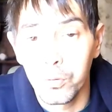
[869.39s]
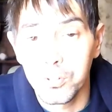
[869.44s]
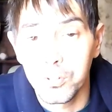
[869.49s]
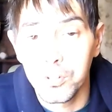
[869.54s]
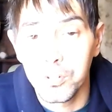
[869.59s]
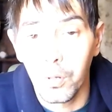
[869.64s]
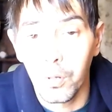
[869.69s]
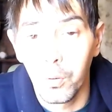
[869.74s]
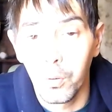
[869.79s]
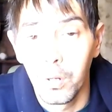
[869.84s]

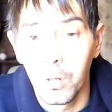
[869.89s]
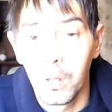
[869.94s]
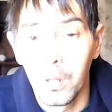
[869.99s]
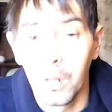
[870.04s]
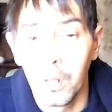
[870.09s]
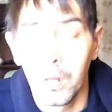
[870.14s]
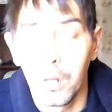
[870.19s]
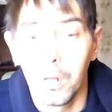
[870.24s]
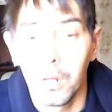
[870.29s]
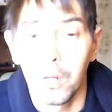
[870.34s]
So,
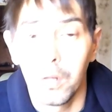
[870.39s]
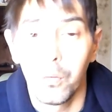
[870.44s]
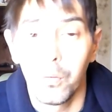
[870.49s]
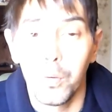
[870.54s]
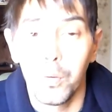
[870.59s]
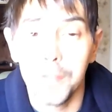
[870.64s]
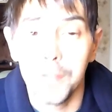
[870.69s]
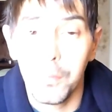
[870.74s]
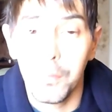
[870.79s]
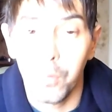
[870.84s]

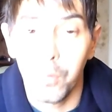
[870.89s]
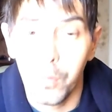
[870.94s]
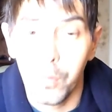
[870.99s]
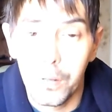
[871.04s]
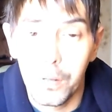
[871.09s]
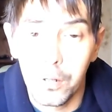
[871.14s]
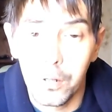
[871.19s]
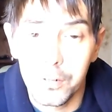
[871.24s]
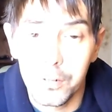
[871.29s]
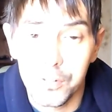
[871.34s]
what we
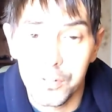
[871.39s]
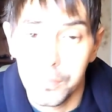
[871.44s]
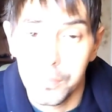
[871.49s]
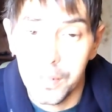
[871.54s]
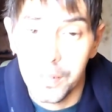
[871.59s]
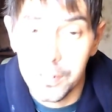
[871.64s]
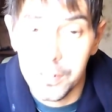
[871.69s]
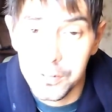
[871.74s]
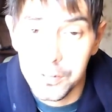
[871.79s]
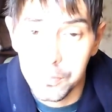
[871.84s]
learned is the
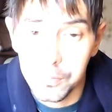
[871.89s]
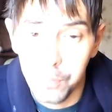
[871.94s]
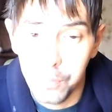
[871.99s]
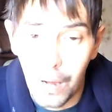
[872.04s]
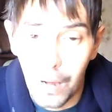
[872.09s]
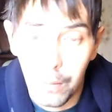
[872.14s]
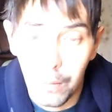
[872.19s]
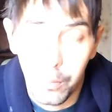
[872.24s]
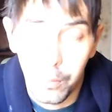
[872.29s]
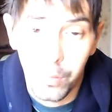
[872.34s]
biggest
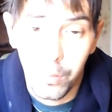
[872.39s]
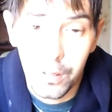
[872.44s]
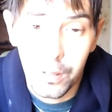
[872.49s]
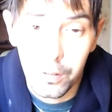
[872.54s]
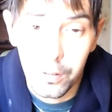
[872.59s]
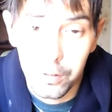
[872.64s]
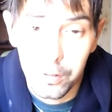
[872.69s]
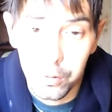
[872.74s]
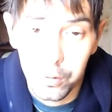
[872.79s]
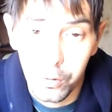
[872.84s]
problem we
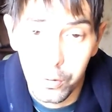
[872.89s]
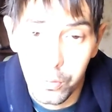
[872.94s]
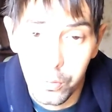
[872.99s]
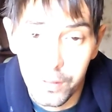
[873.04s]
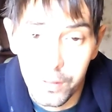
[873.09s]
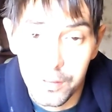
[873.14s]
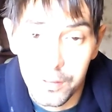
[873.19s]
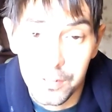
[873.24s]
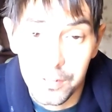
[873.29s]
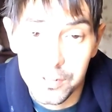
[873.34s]
include
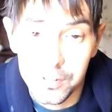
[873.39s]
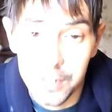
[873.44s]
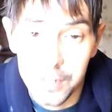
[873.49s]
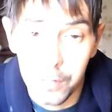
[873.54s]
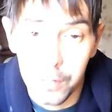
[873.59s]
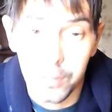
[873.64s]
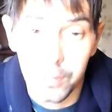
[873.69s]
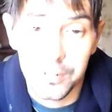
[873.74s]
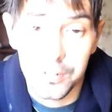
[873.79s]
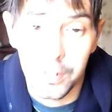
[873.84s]
with is
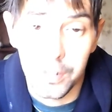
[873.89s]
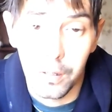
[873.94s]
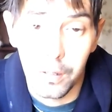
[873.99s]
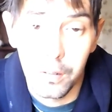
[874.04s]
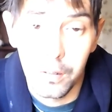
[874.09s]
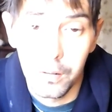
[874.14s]
secrecy.